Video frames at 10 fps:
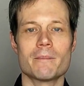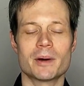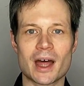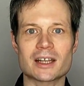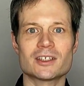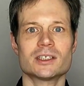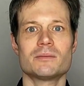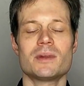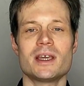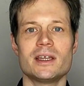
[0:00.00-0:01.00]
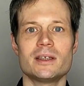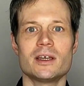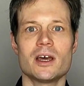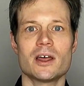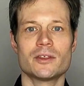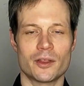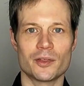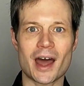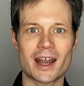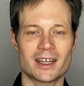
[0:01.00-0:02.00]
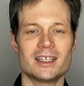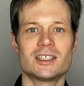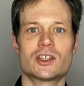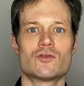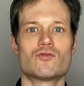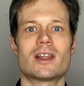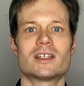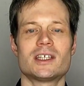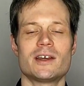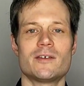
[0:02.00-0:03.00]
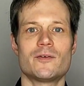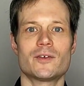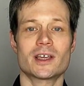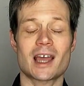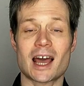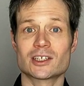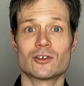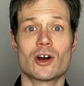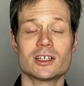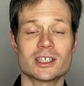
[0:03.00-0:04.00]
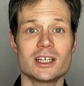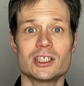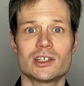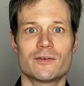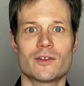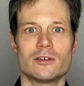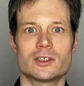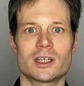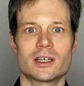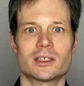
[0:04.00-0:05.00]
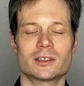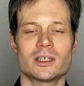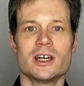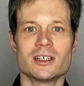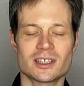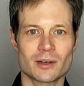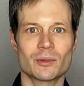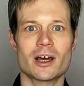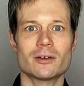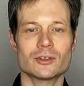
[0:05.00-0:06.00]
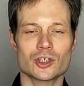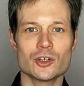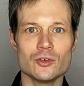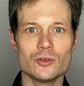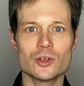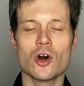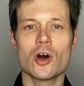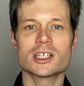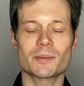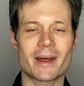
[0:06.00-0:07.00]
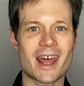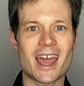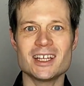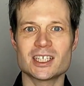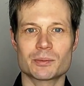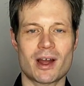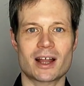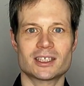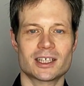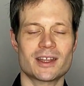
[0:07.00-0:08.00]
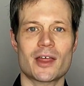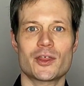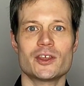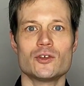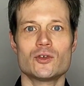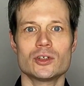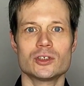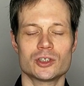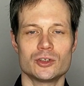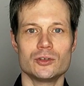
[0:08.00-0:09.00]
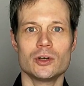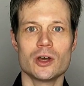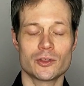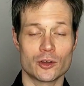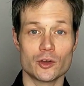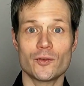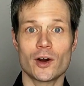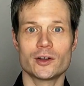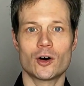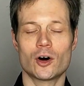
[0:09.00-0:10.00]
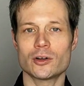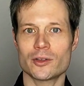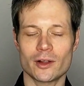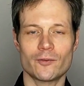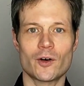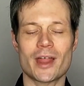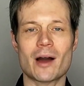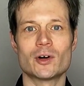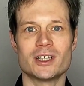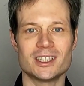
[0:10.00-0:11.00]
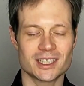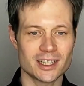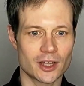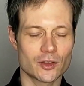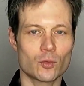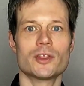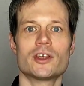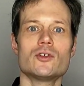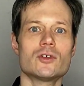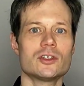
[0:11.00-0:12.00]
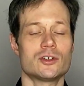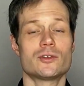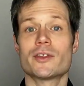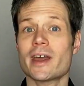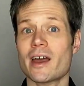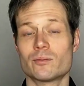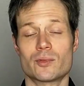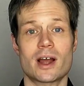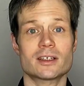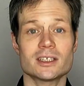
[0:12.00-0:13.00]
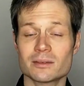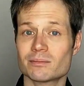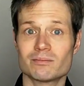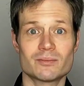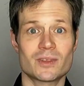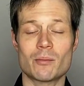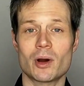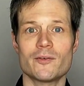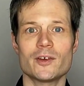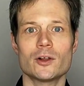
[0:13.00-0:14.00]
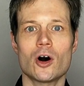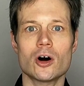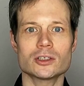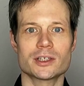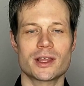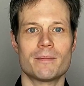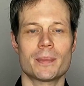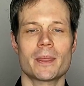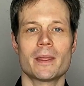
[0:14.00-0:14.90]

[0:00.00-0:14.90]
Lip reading: But that doesn't mean that that is the relative categorization of those things. To someone else who'd spent ages practicing that thing you couldn't do, that you find hard, they'll find that one easy, and the one that you can do that they haven't practiced, that might feel hard to them.